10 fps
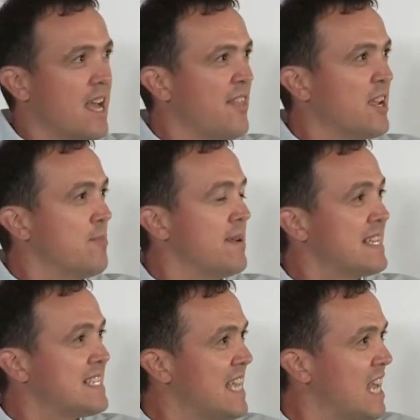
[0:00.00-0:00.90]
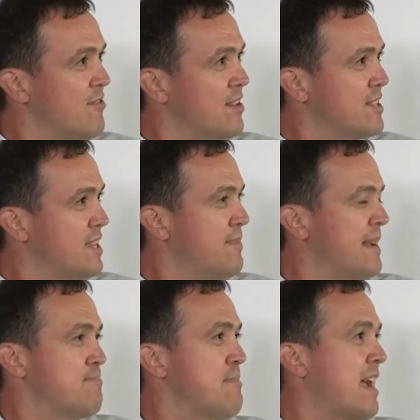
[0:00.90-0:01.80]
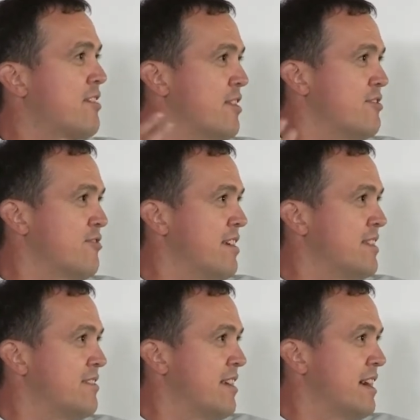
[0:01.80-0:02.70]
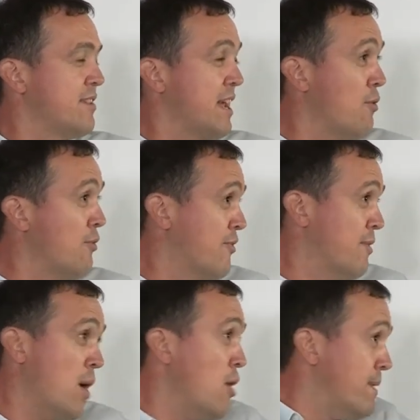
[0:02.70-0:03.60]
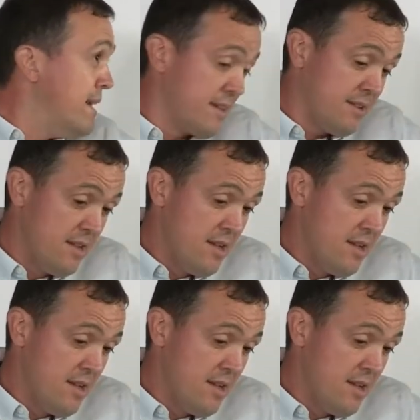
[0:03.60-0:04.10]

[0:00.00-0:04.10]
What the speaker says: I think it'll be an accelerant to the big macro trend around health and wellbeing,